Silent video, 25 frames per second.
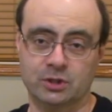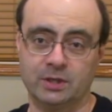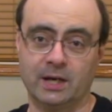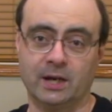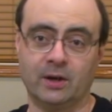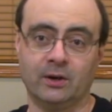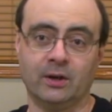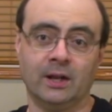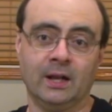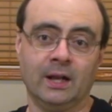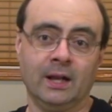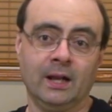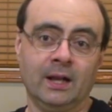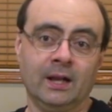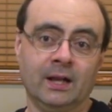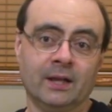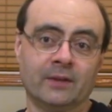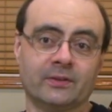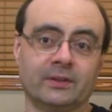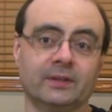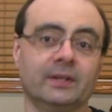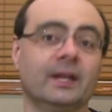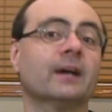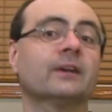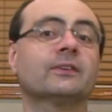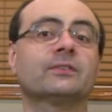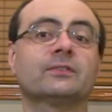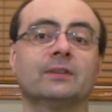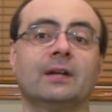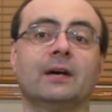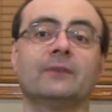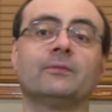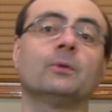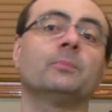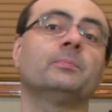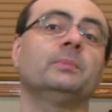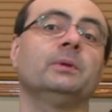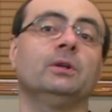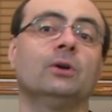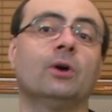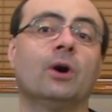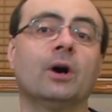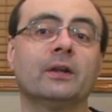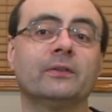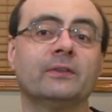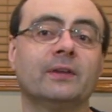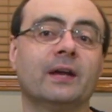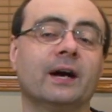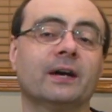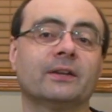Now, the next level
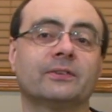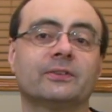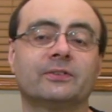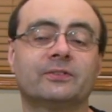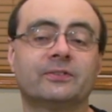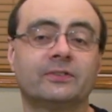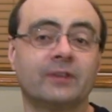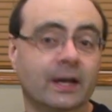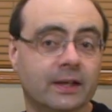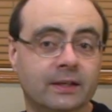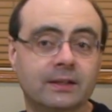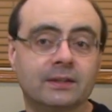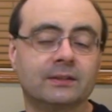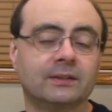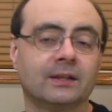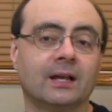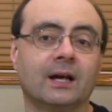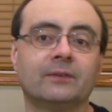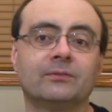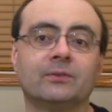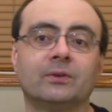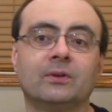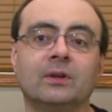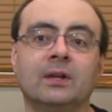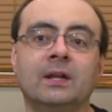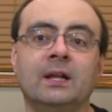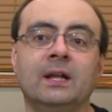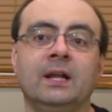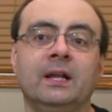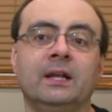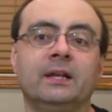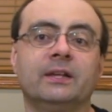beyond that, the second level,